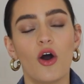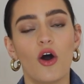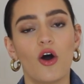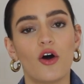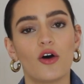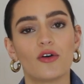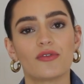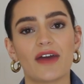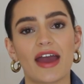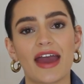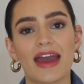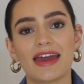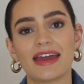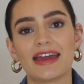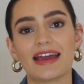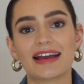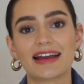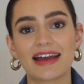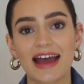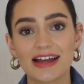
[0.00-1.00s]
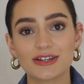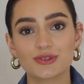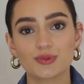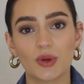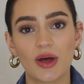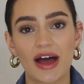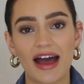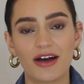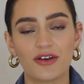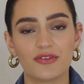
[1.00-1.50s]
of a
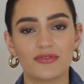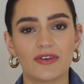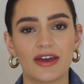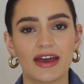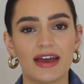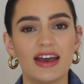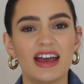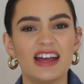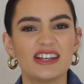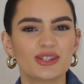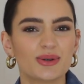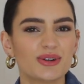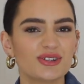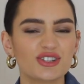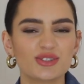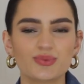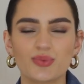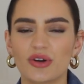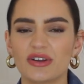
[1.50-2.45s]
casual outfit. So I just